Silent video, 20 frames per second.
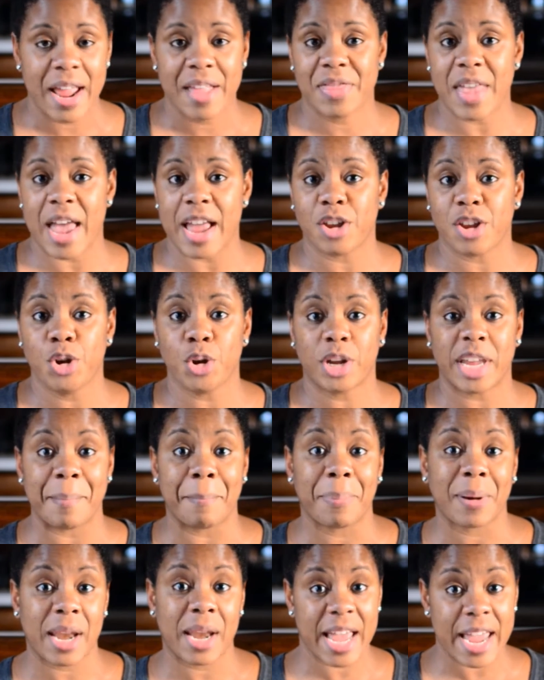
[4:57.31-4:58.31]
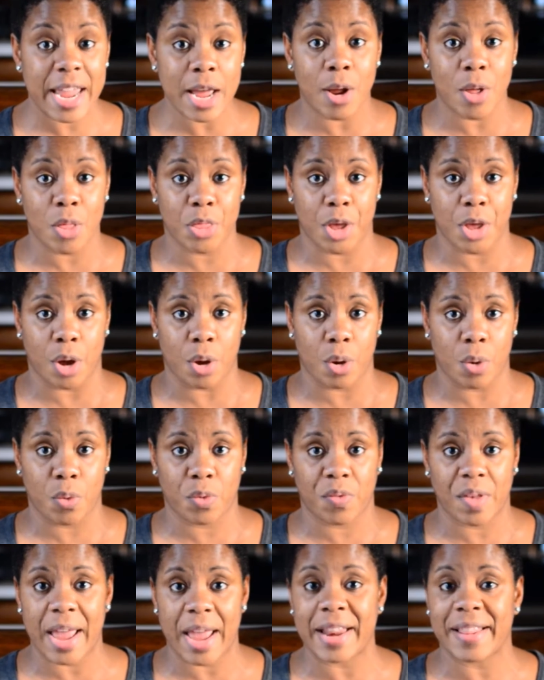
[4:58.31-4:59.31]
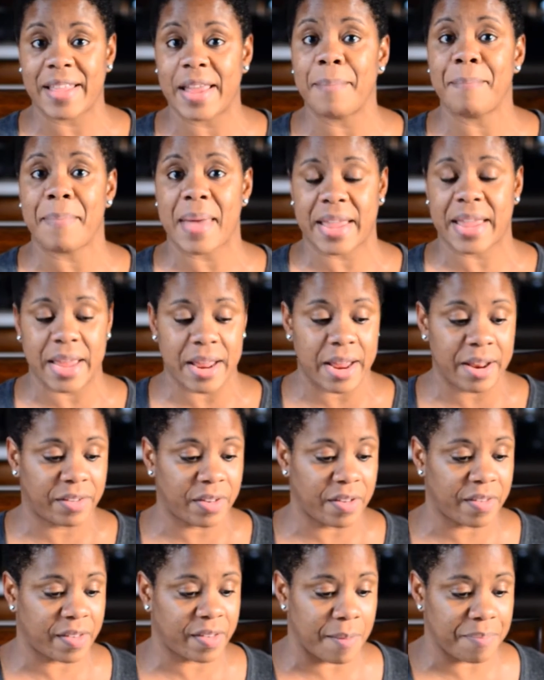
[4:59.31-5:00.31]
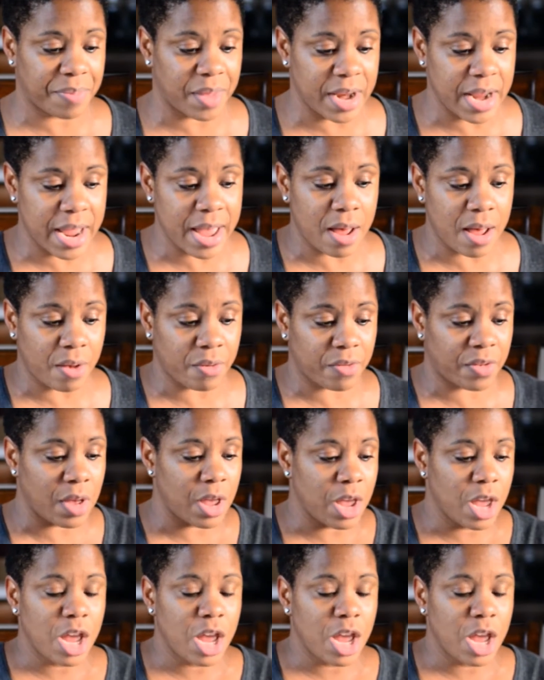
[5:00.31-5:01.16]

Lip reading: that you can play on those and then make it into something else.